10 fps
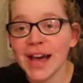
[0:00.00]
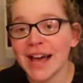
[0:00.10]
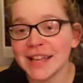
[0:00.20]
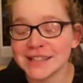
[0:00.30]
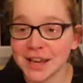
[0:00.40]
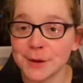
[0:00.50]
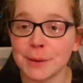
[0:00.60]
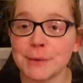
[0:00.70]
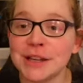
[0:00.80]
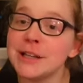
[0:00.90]
and I hope I
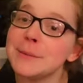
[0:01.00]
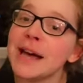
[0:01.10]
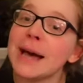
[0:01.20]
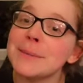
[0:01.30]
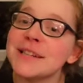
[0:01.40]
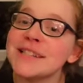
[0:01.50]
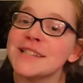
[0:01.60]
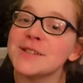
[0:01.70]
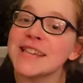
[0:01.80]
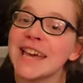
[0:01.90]
put a little bit of happiness
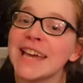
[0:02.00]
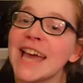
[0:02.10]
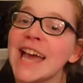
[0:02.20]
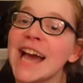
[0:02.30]
in your day.